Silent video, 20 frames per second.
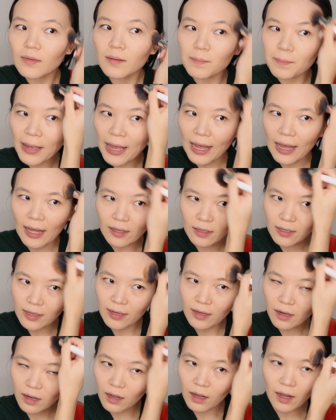
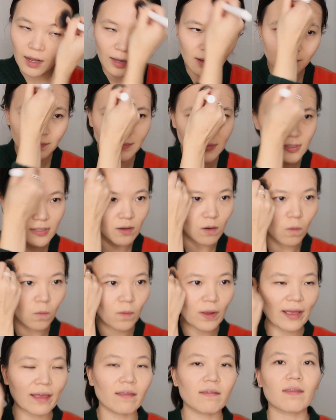palette comes
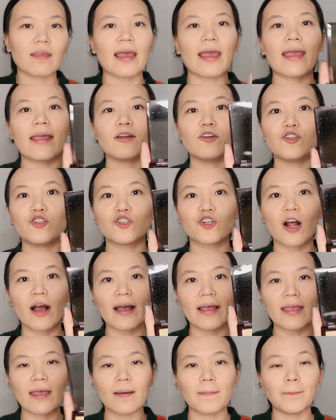with a
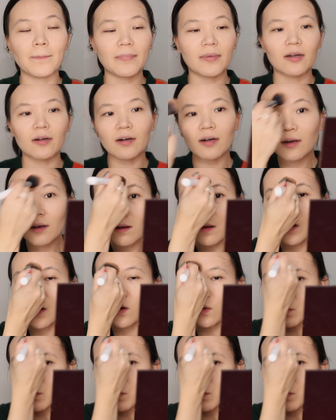giant mirror,